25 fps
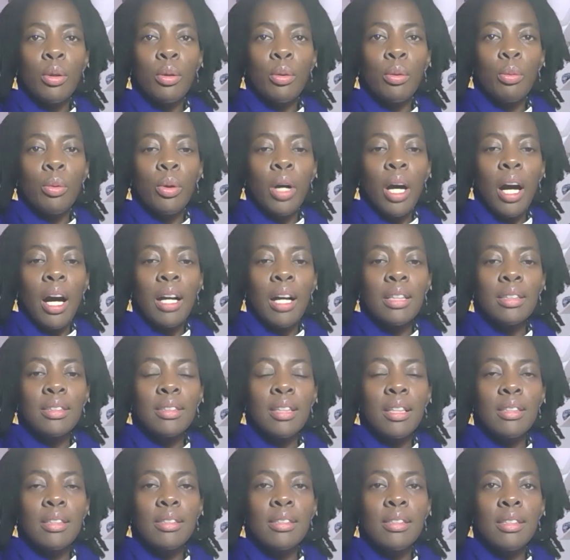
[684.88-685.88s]
So our
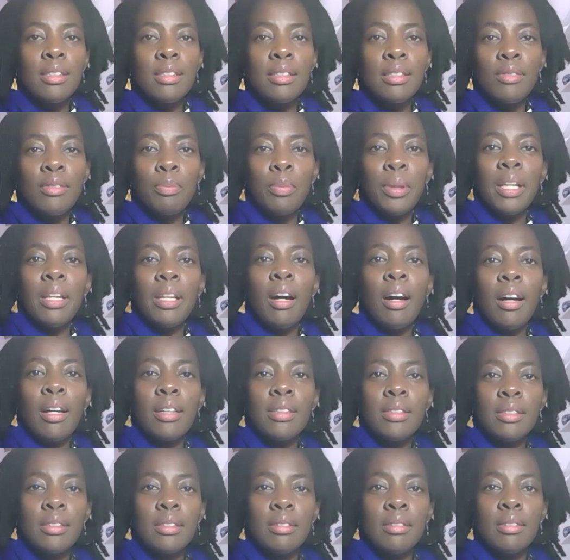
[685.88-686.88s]
senses have been
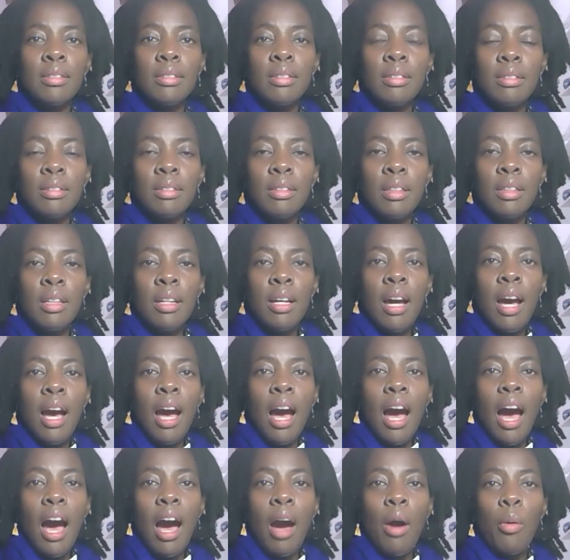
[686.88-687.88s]
heightened.
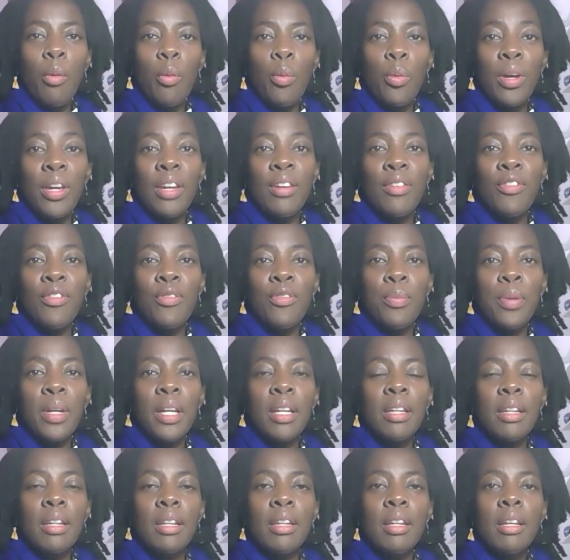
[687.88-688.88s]
We've
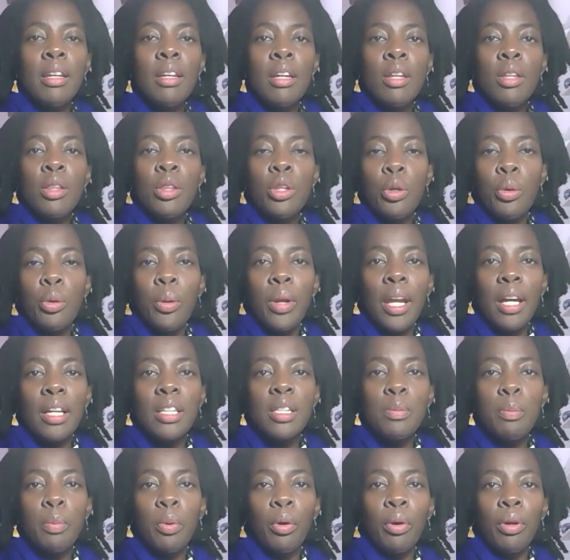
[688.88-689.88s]
been through an
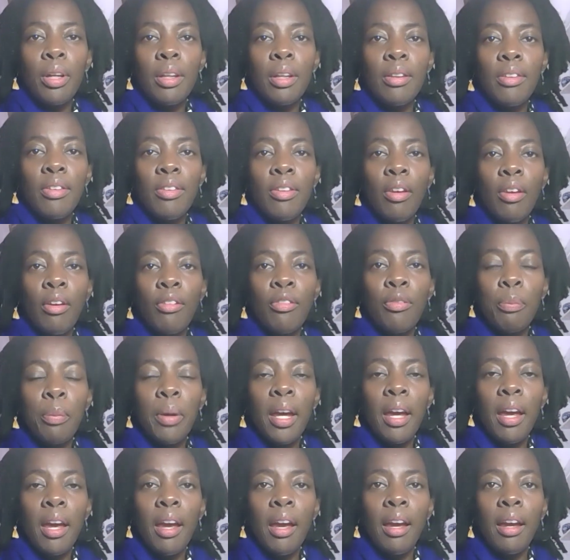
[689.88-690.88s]
experience of
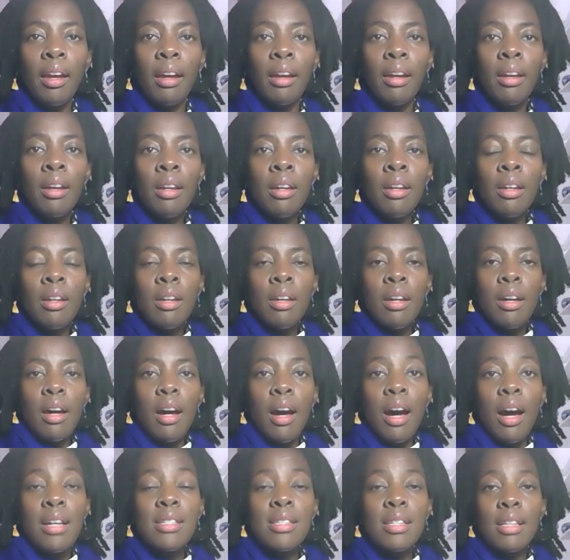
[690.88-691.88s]
being
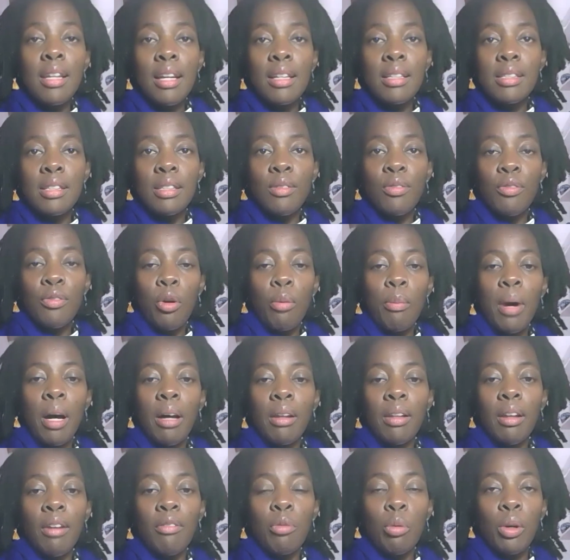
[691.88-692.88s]
isolated from our
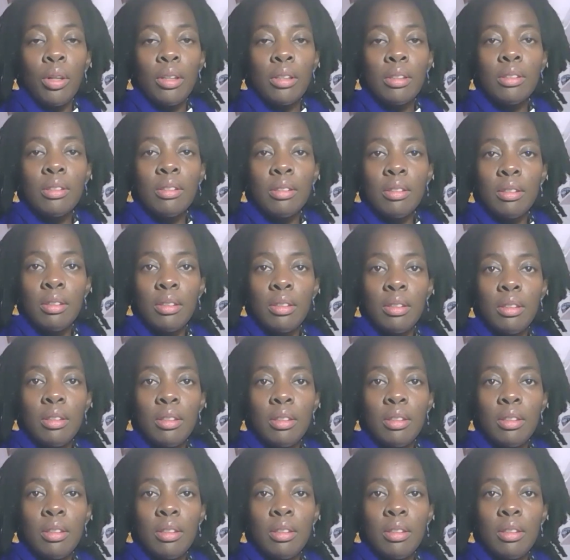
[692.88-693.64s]
loved ones